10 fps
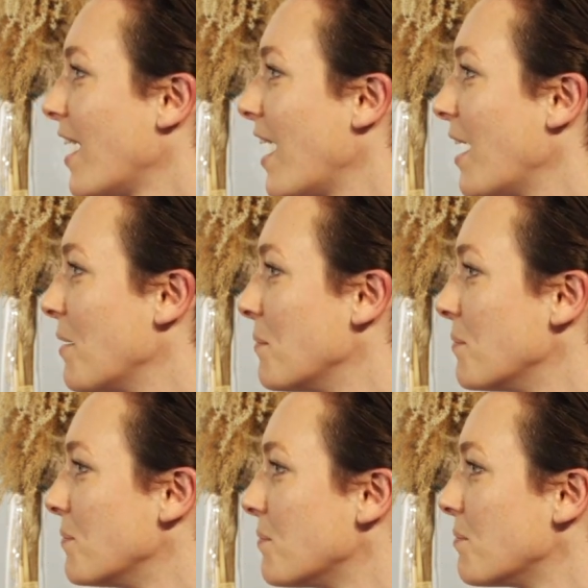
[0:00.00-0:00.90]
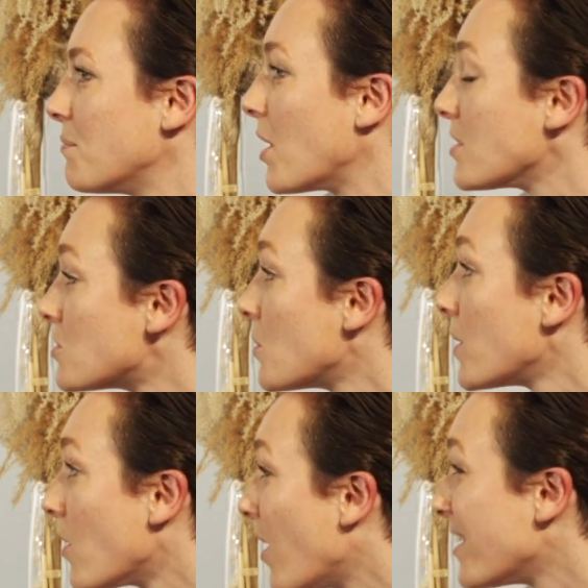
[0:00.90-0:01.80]
But also
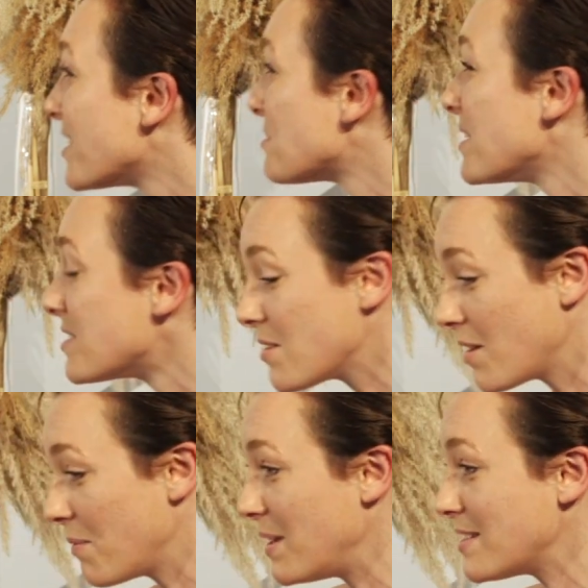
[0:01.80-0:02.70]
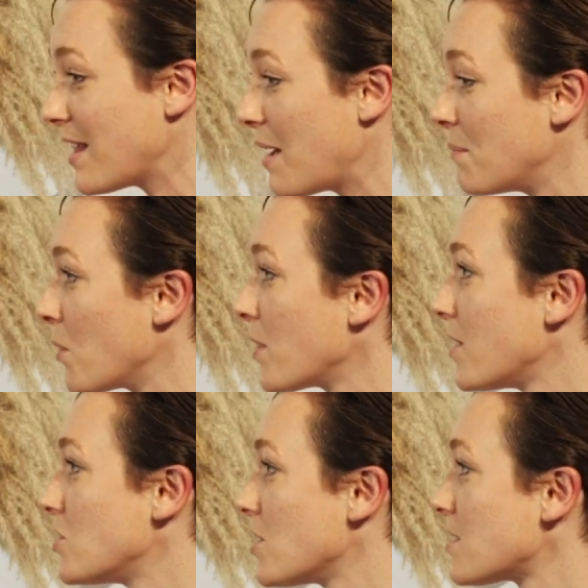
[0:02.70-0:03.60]
knowing your audience means a lot more
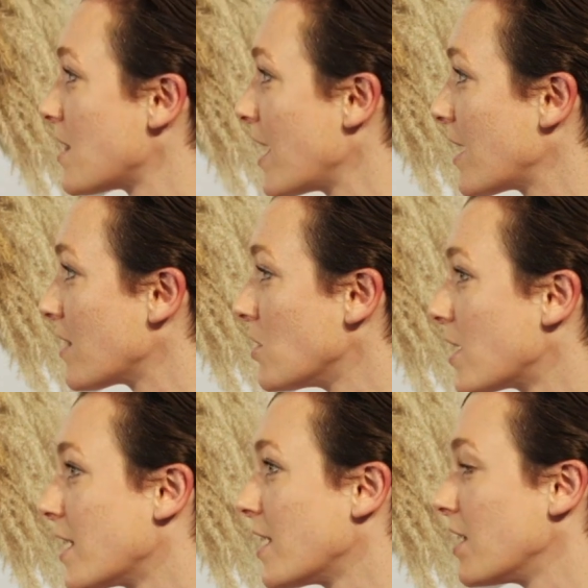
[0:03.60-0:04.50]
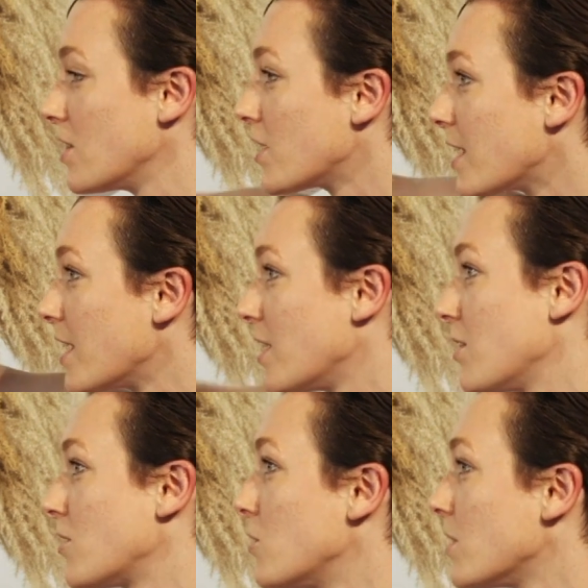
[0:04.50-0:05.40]
than just like looking at
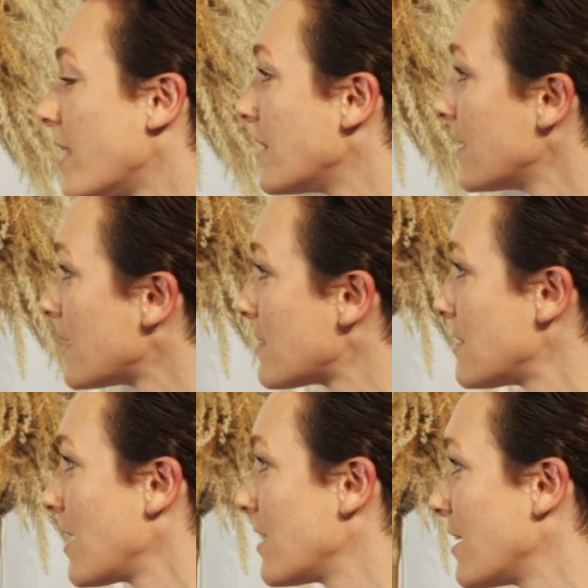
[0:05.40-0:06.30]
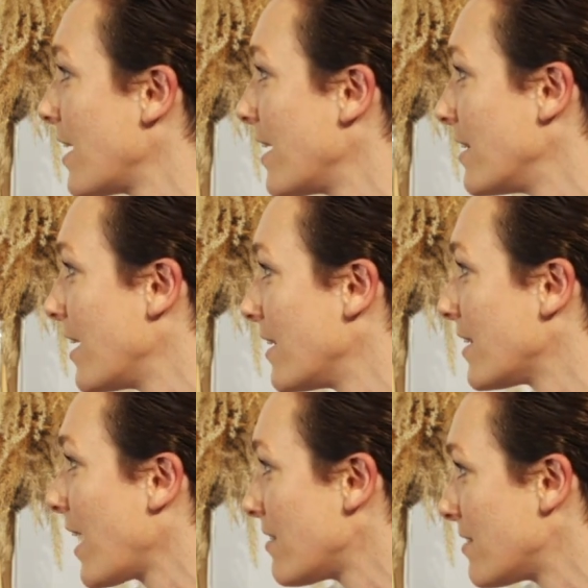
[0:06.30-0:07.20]
your Google Analytics data
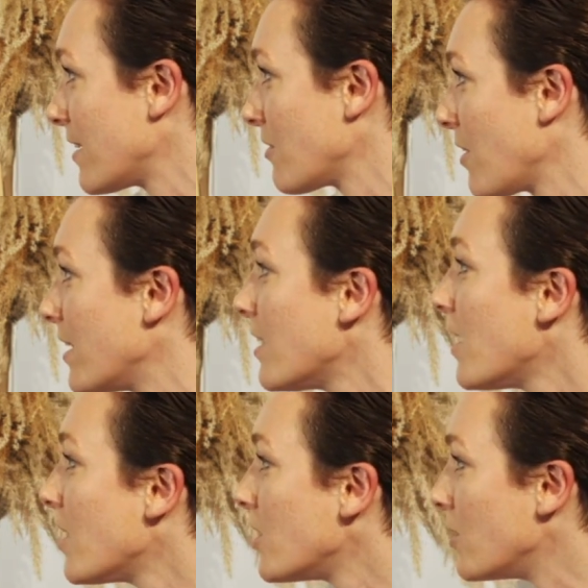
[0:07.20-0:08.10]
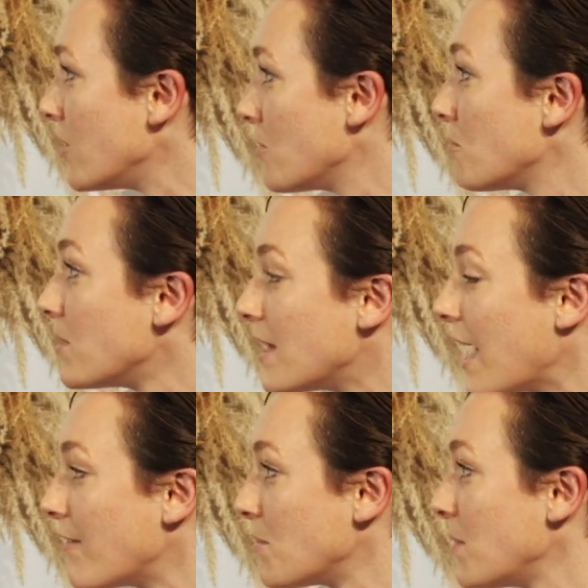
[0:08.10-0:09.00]
and guessing, right? You really
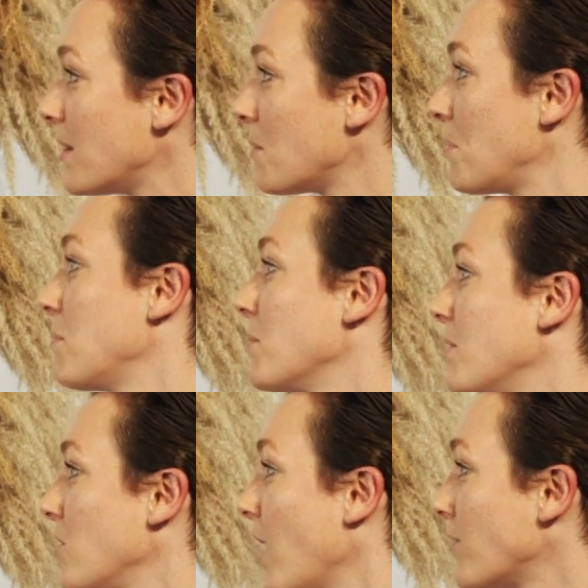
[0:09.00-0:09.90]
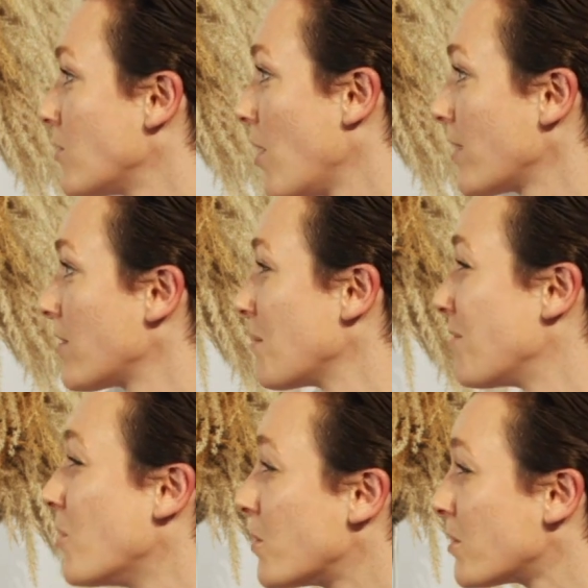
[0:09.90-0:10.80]
have to meet the people and you have to talk to them.
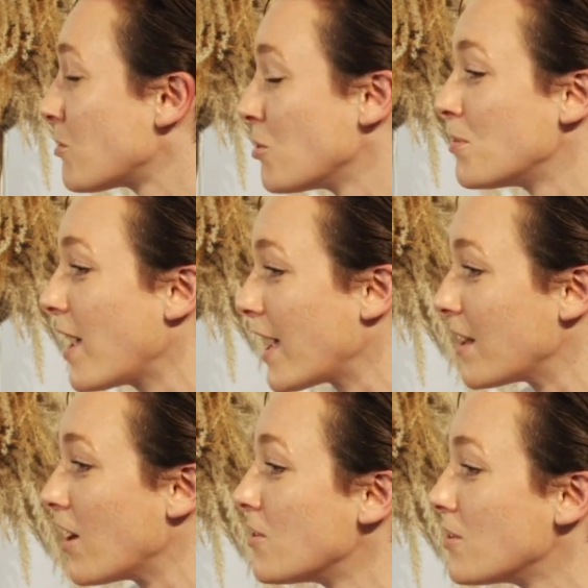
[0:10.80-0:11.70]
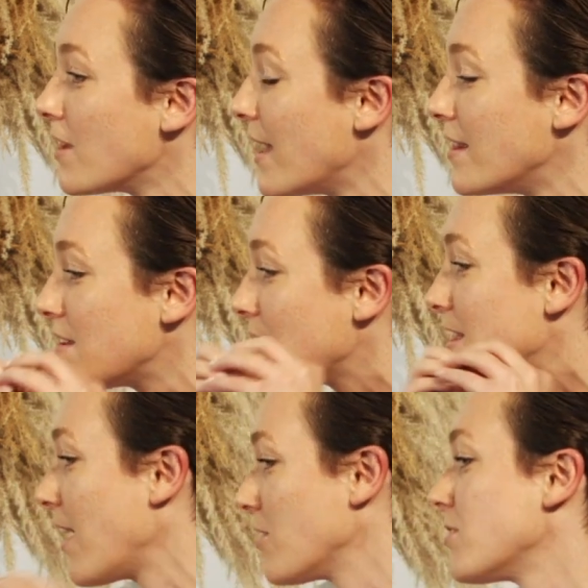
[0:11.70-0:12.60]
Focus groups, I can underline this
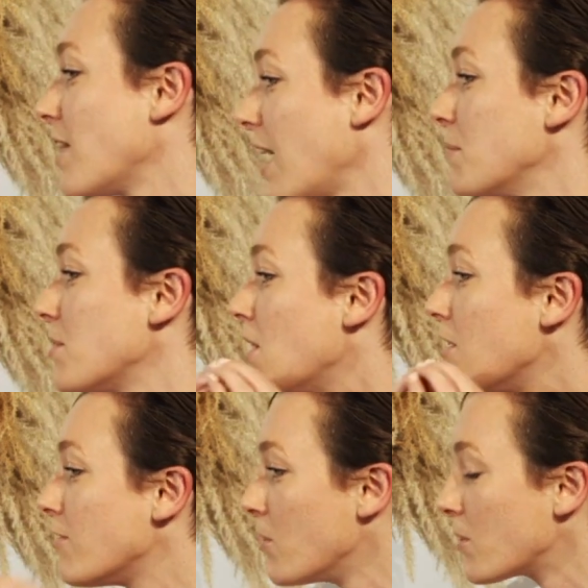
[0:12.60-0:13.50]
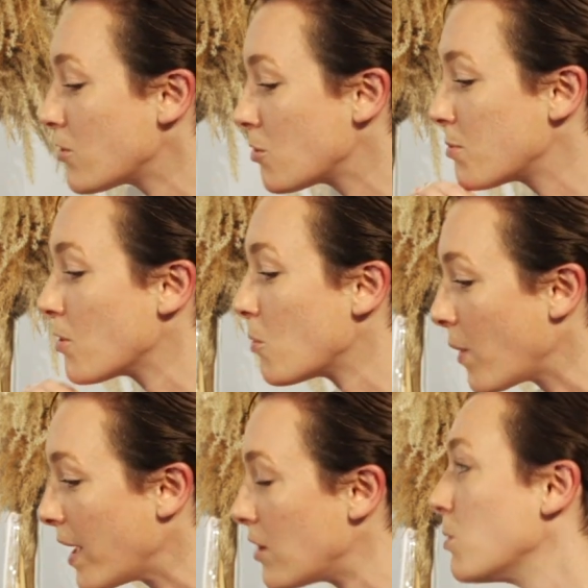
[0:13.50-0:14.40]
1,000 times, focus groups are
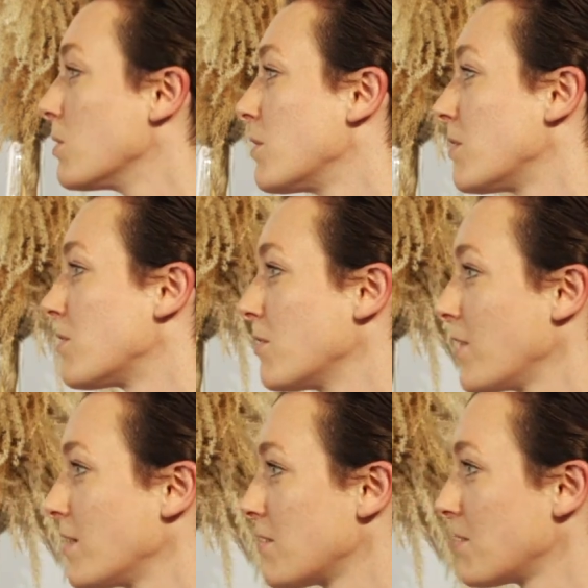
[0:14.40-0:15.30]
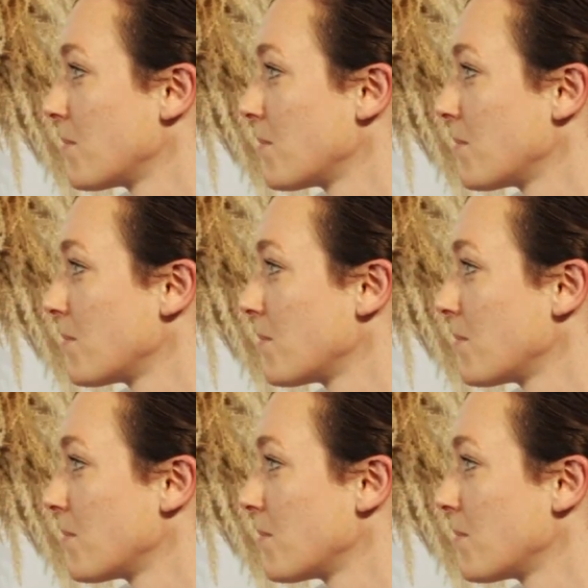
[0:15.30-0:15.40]
way cooler than surveys.